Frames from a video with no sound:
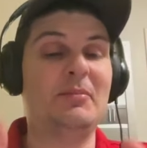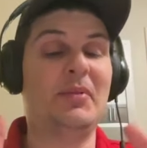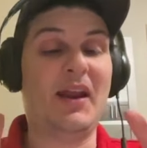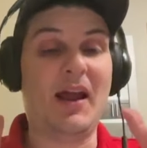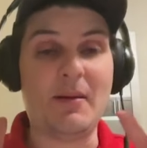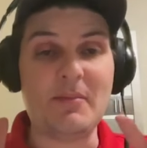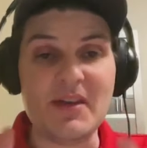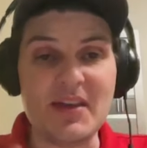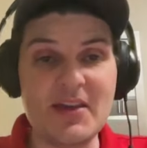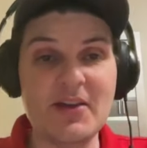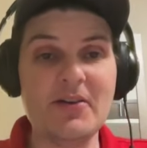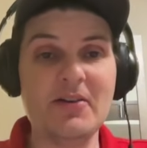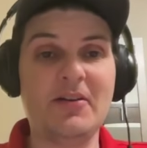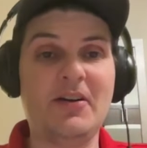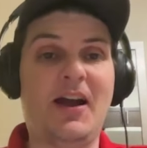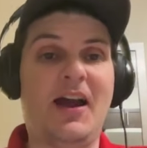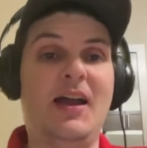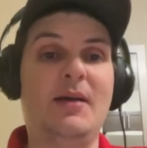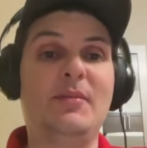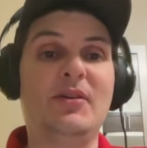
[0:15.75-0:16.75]
but I'm
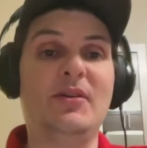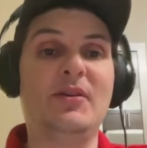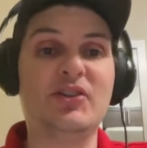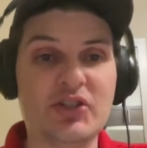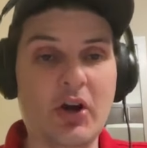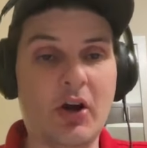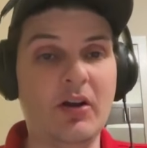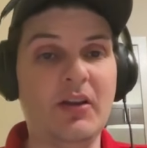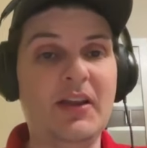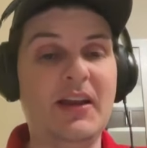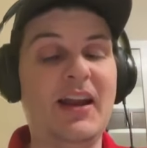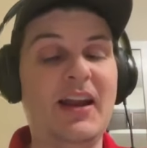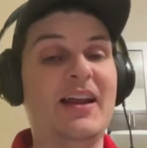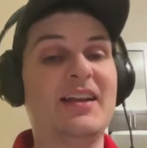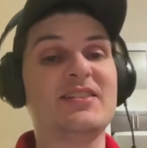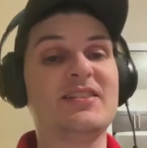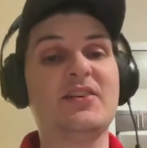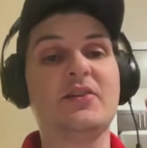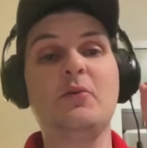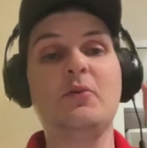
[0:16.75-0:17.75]
here, I'm in Charlotte,
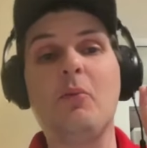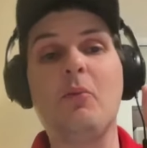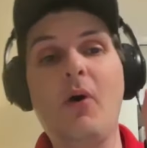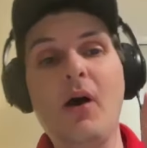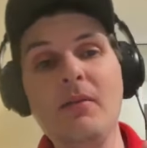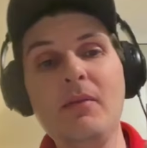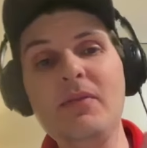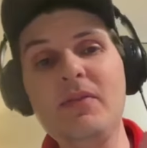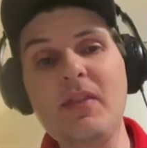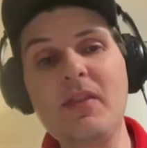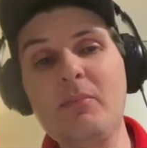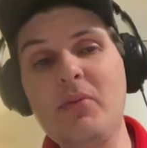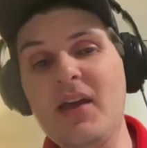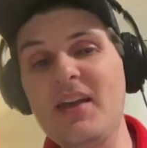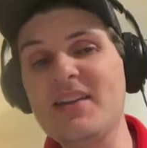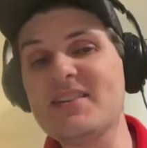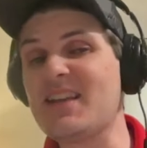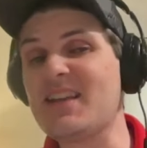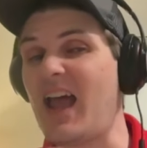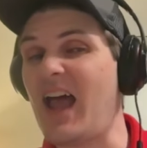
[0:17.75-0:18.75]
and I can tell you one
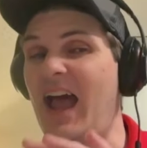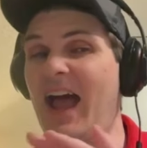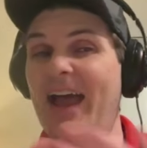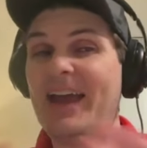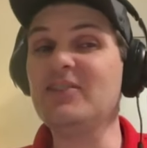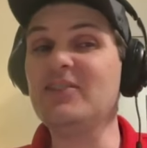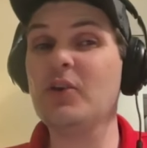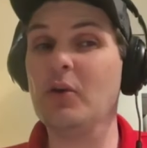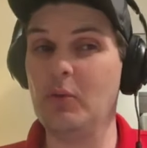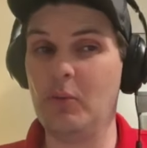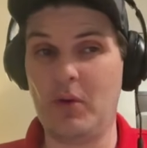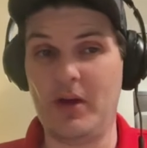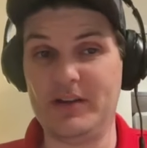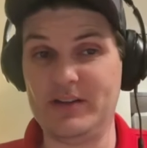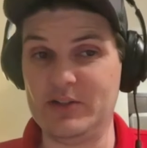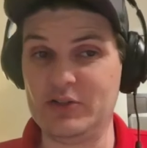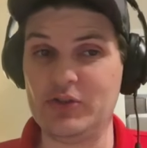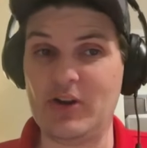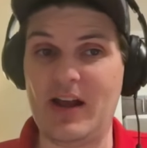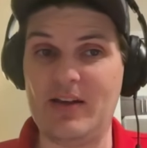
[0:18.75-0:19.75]
place I don't
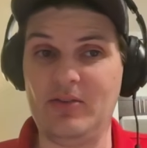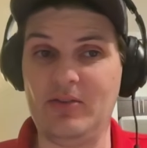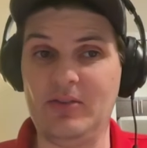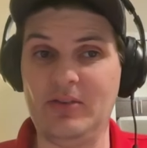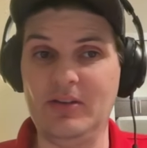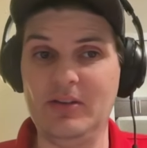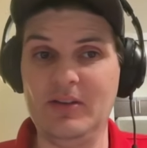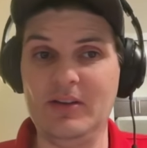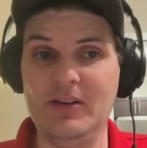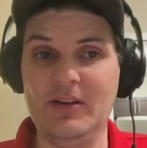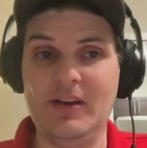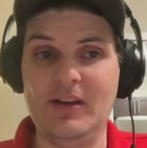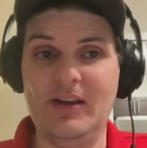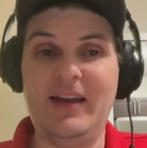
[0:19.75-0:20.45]
want to travel,